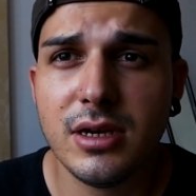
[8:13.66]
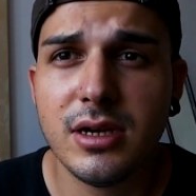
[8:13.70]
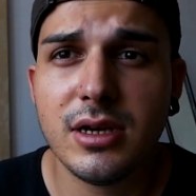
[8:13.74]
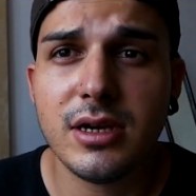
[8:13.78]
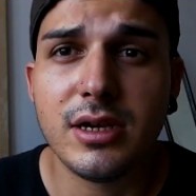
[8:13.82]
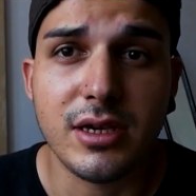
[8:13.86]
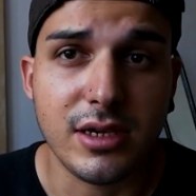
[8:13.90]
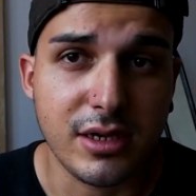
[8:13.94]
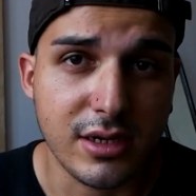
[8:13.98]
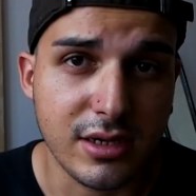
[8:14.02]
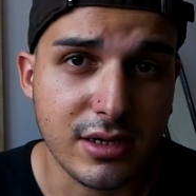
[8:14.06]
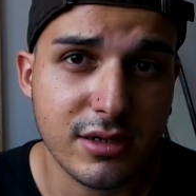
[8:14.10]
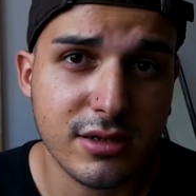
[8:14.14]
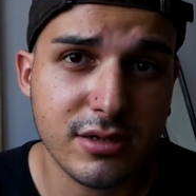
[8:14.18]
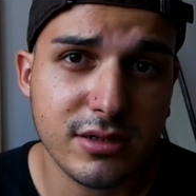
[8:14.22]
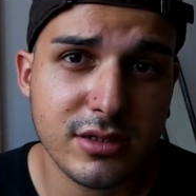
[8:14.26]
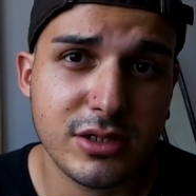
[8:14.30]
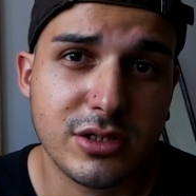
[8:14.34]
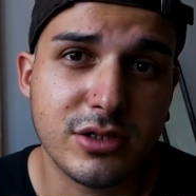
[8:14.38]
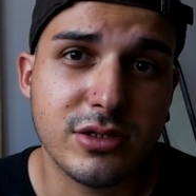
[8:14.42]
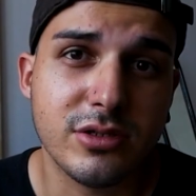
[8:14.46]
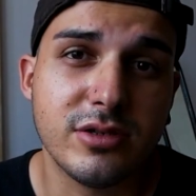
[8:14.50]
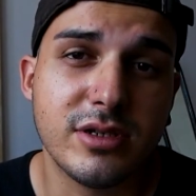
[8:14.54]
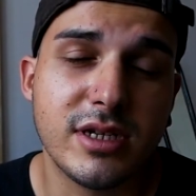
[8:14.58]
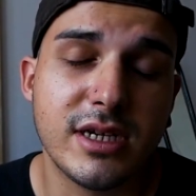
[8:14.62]
Here,
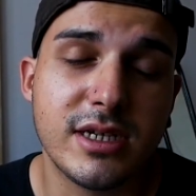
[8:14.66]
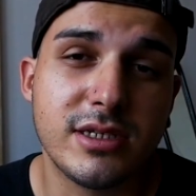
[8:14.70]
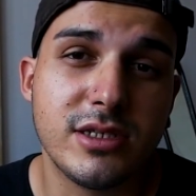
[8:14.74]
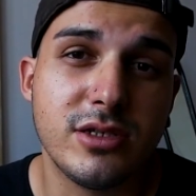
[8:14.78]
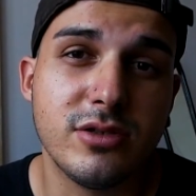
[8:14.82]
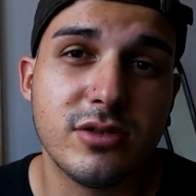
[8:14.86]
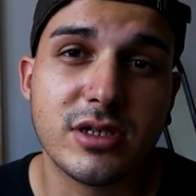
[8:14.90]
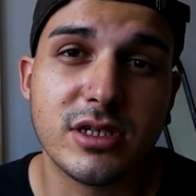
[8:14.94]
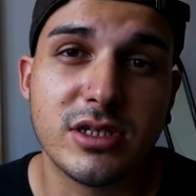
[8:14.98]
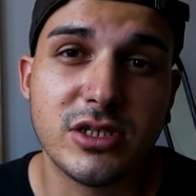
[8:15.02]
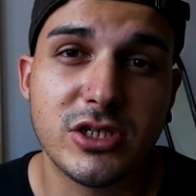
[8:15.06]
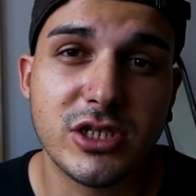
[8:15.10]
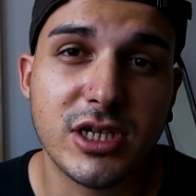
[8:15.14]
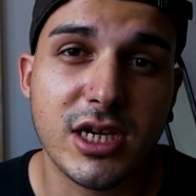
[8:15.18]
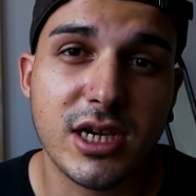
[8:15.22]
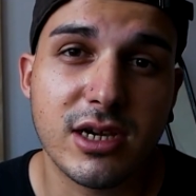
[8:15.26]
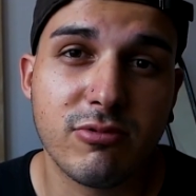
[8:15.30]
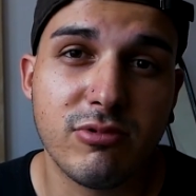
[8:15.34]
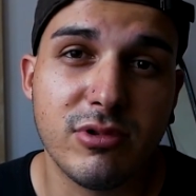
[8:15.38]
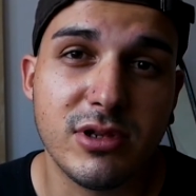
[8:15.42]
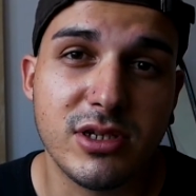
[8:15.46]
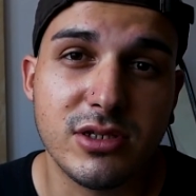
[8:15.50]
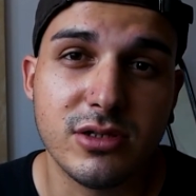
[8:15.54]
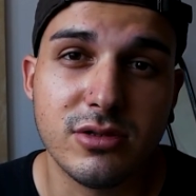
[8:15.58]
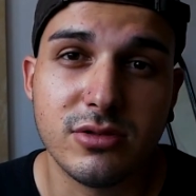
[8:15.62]
so that you can
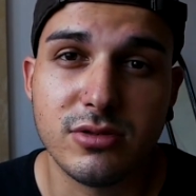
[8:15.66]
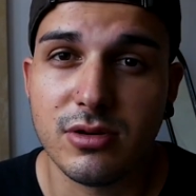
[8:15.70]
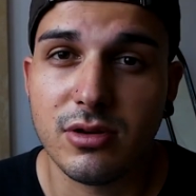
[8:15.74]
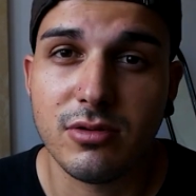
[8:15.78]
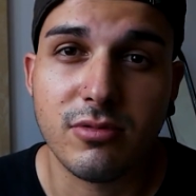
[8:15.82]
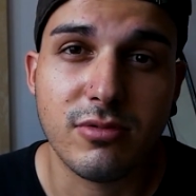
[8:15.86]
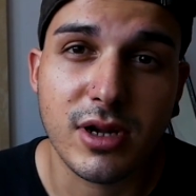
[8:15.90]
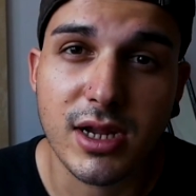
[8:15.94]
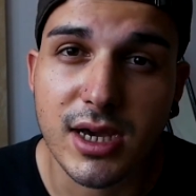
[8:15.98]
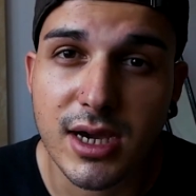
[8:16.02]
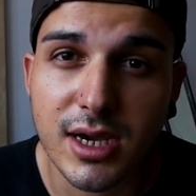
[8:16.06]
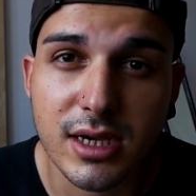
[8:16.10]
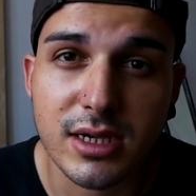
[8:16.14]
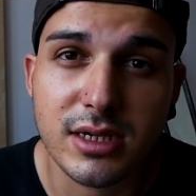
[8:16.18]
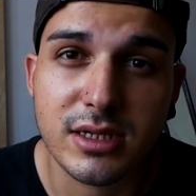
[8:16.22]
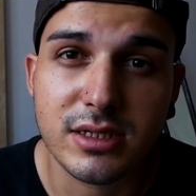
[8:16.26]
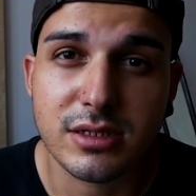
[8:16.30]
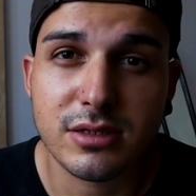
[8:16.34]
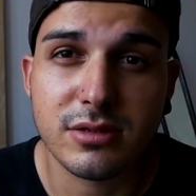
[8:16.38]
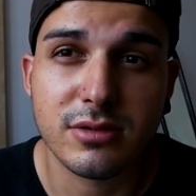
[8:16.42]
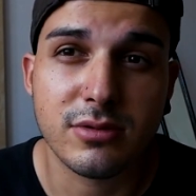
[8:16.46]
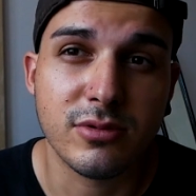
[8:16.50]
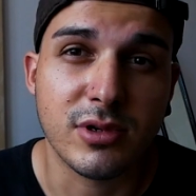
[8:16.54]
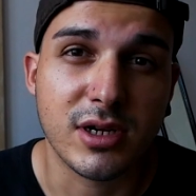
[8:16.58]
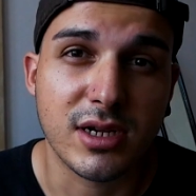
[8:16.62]
check with your own eyes
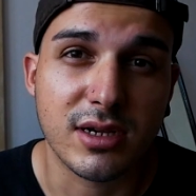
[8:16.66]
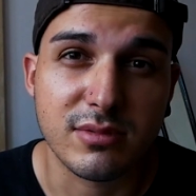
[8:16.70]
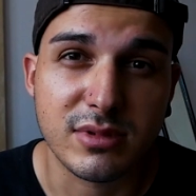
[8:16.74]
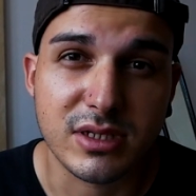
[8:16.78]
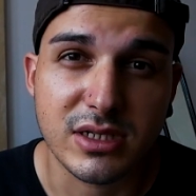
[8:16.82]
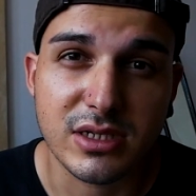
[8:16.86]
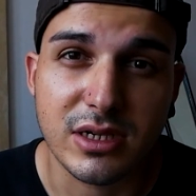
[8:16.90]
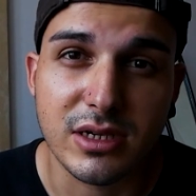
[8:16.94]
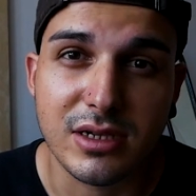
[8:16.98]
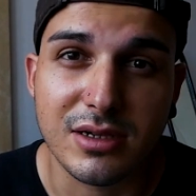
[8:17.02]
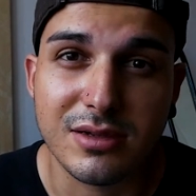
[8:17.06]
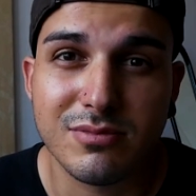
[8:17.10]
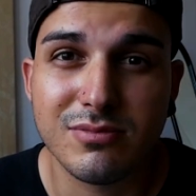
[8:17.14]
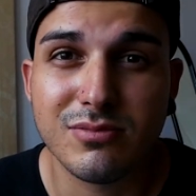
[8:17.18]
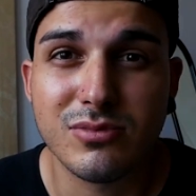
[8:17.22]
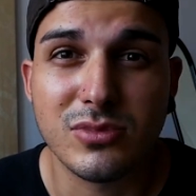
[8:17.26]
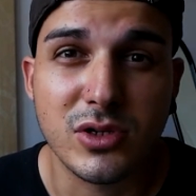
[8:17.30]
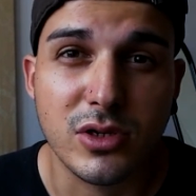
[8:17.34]
what I'm saying,